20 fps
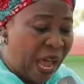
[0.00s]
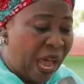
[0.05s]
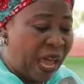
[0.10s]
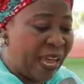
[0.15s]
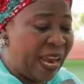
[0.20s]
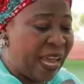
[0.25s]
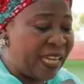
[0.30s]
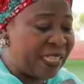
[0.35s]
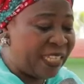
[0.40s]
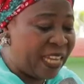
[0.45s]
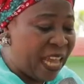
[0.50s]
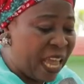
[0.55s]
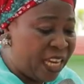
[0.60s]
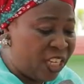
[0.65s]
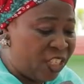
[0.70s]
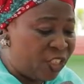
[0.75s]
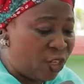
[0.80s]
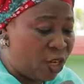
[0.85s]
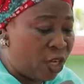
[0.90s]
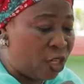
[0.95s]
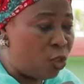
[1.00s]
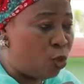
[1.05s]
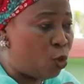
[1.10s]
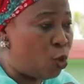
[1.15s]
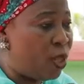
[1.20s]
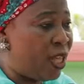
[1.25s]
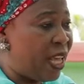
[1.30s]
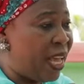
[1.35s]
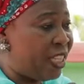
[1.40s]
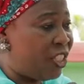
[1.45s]
and attention
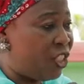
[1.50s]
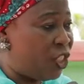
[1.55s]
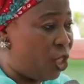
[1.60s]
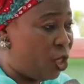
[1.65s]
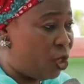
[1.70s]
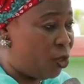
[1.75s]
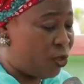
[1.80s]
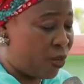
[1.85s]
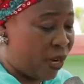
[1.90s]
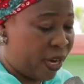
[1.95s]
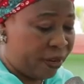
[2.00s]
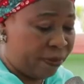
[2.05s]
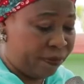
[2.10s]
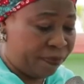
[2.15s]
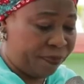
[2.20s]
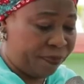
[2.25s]
to their children.